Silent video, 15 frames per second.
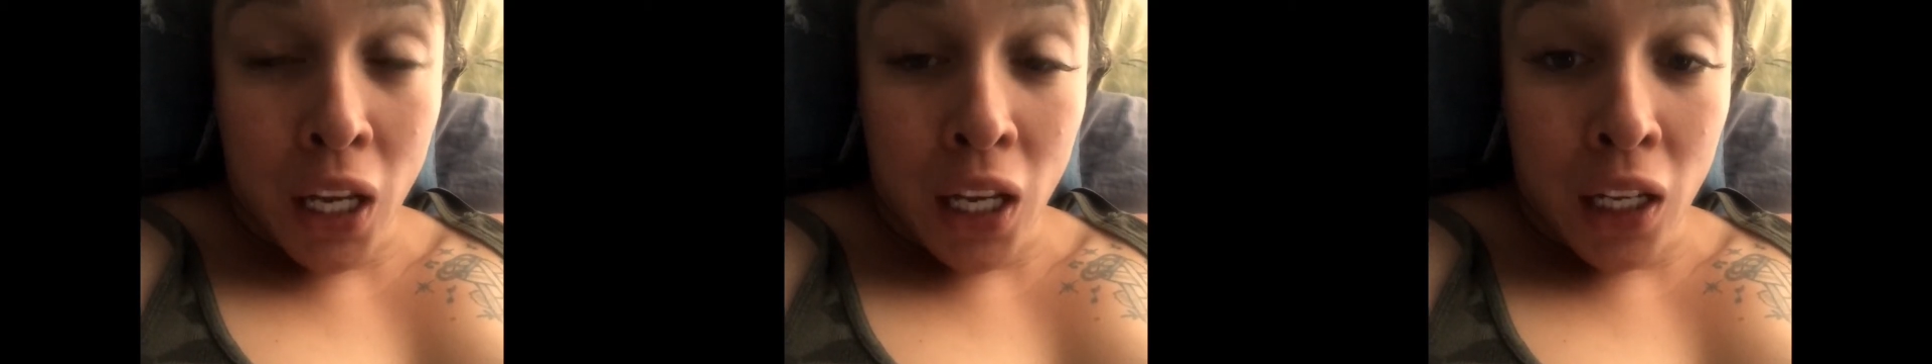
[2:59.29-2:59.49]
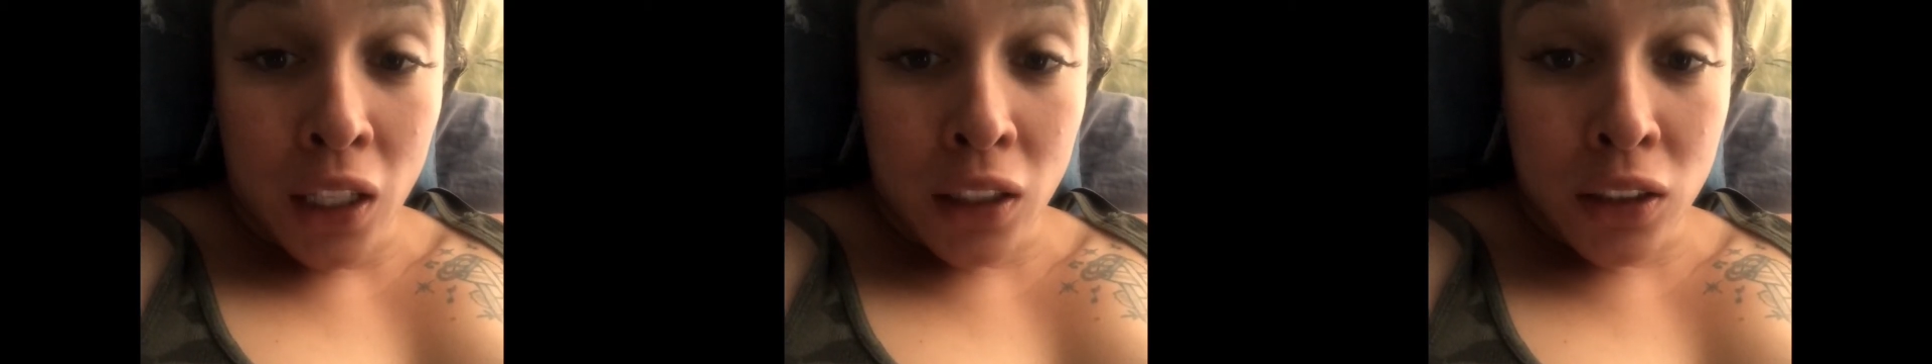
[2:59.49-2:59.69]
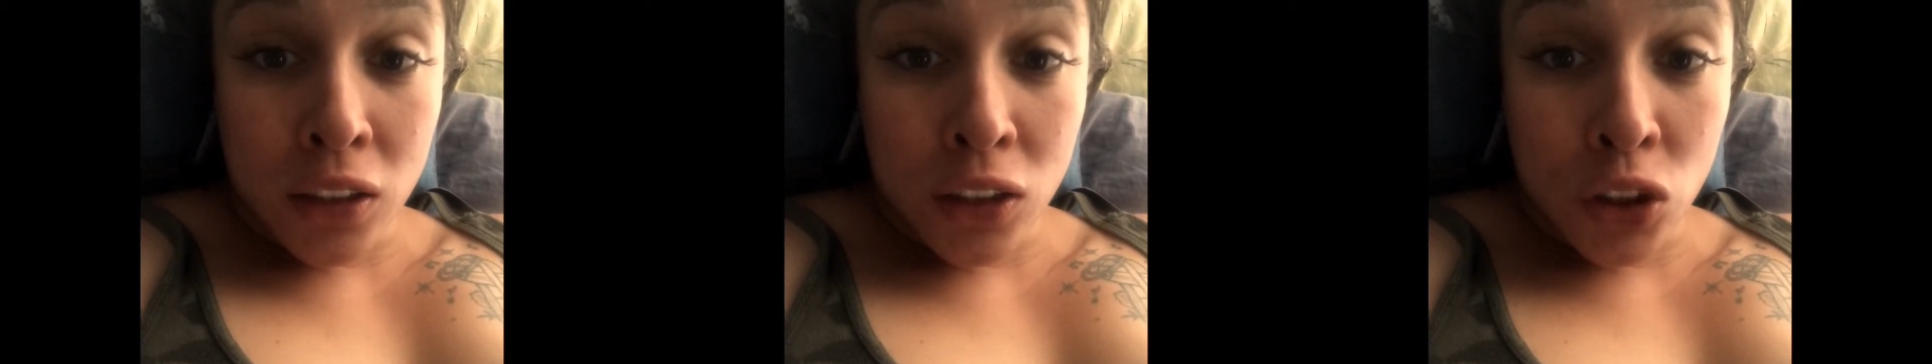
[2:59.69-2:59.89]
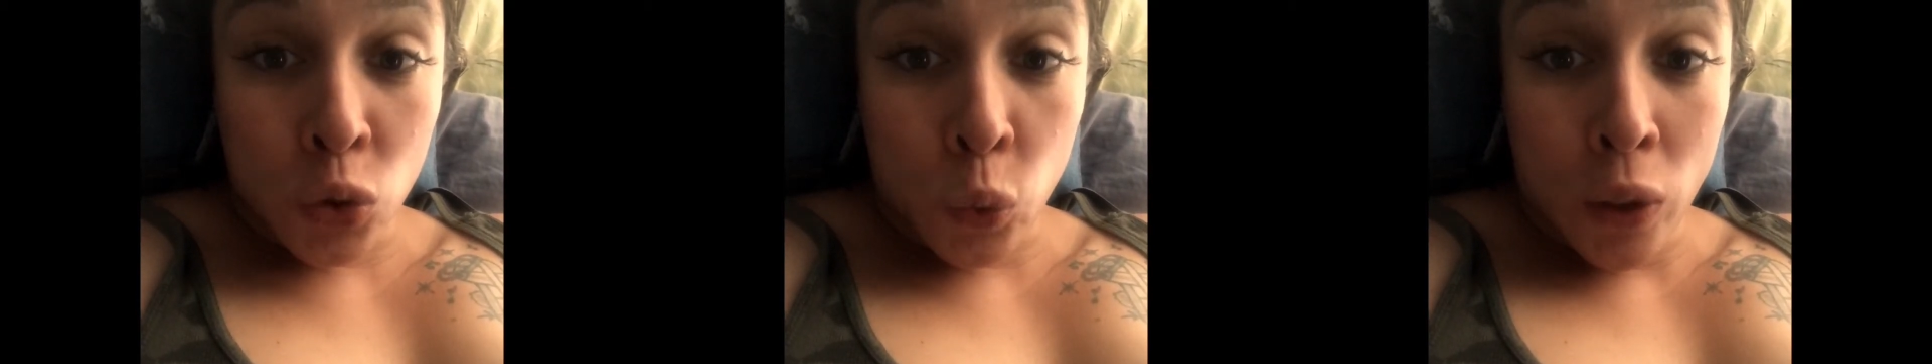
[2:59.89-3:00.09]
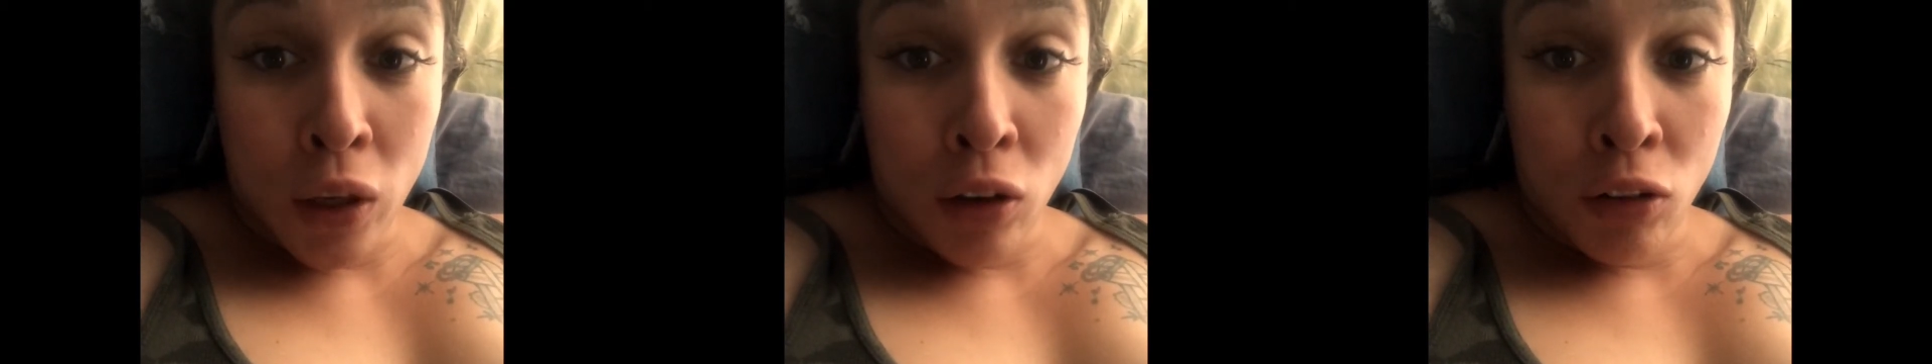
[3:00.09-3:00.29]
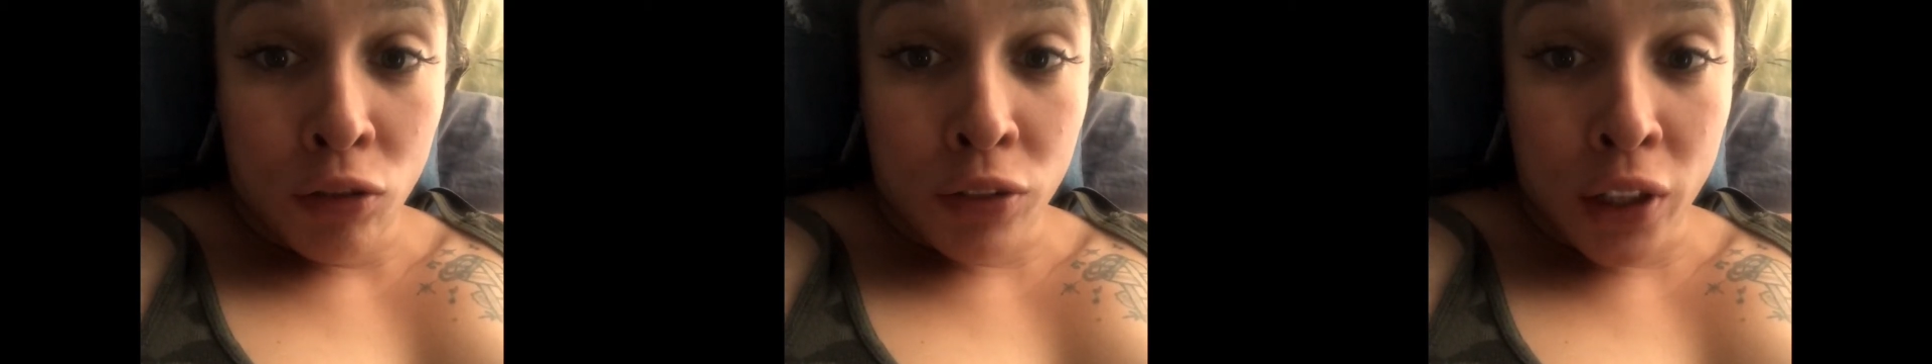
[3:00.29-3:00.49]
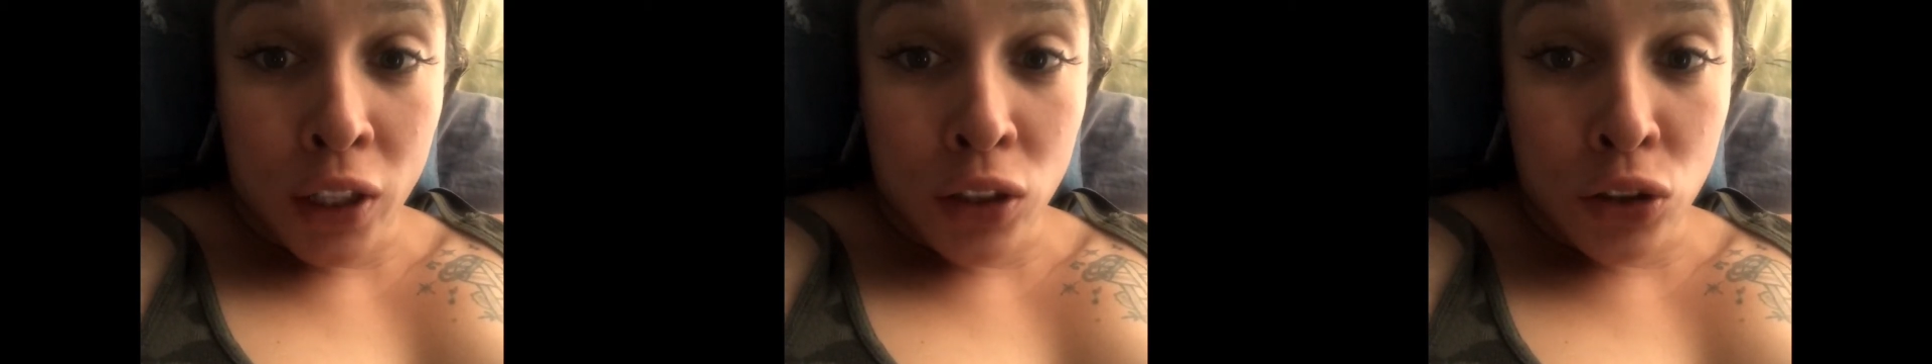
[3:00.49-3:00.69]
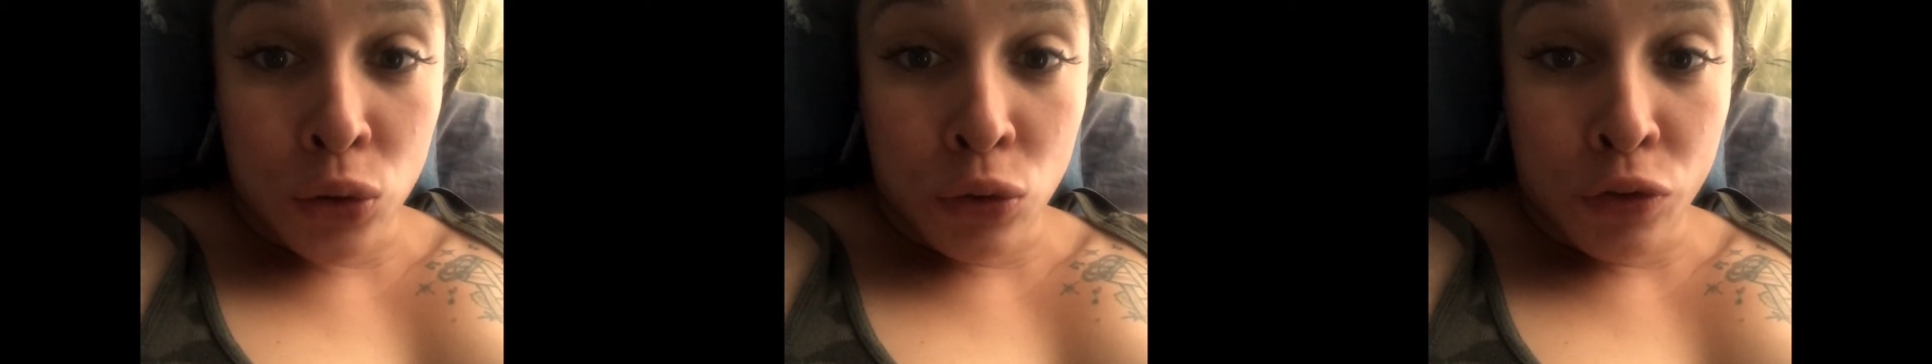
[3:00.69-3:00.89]
8 to 12 they
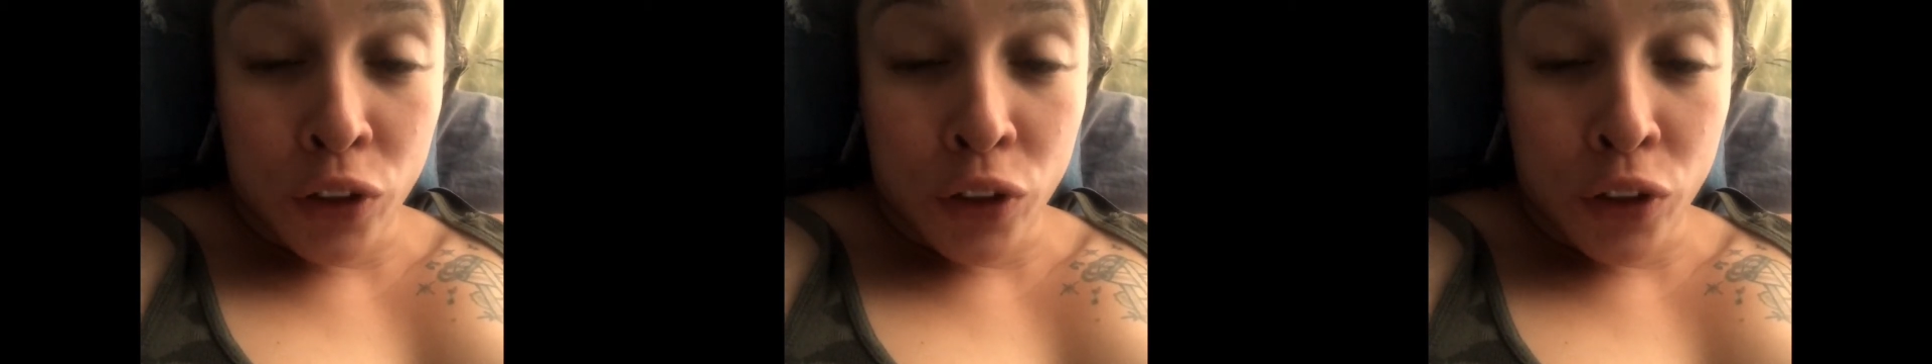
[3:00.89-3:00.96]
do